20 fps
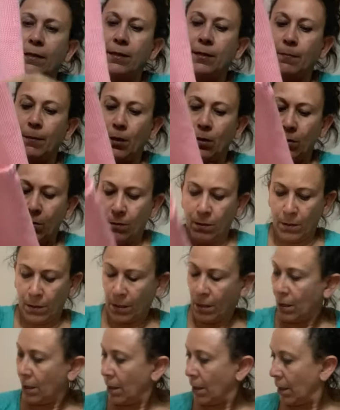a small.
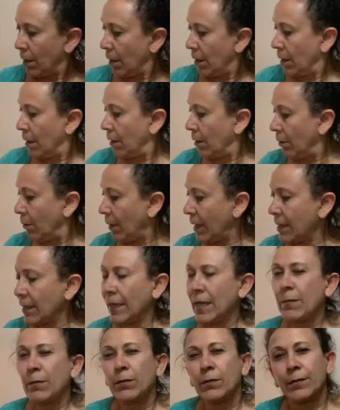White
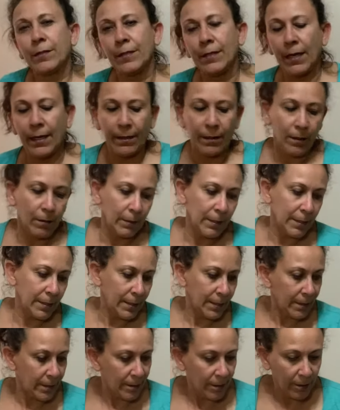Label's not always
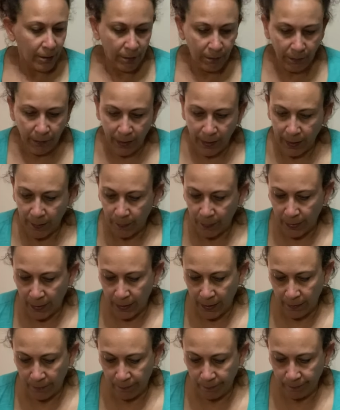so great,
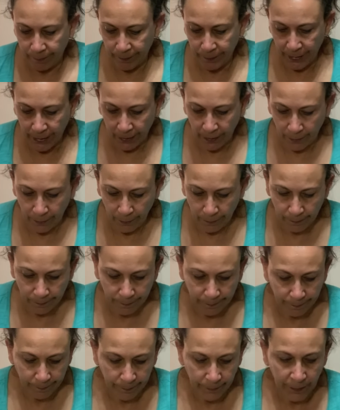but you know.
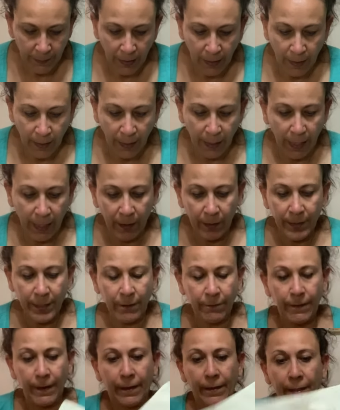I also
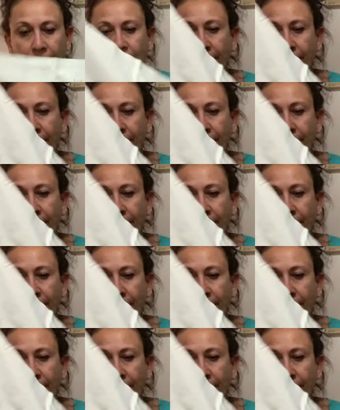found a